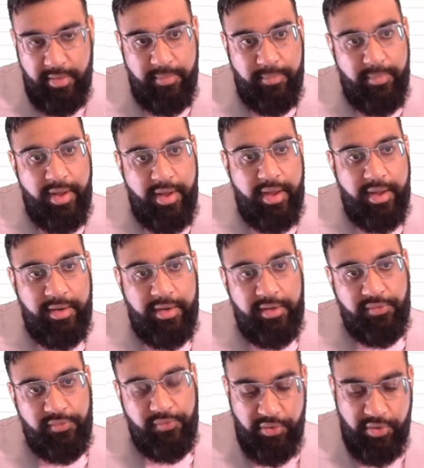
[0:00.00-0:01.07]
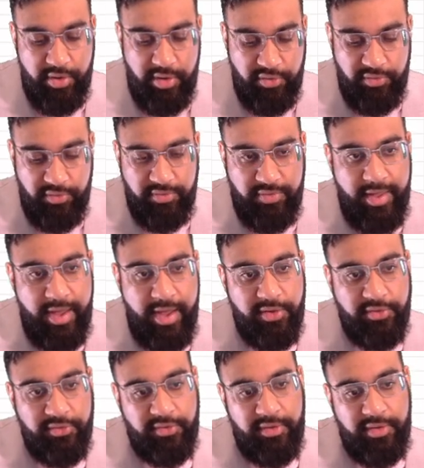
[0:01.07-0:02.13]
minus
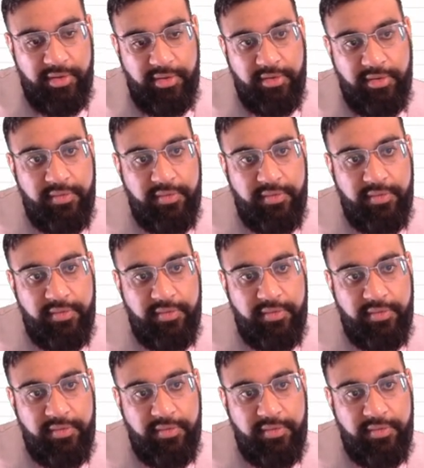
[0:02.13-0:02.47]
400,000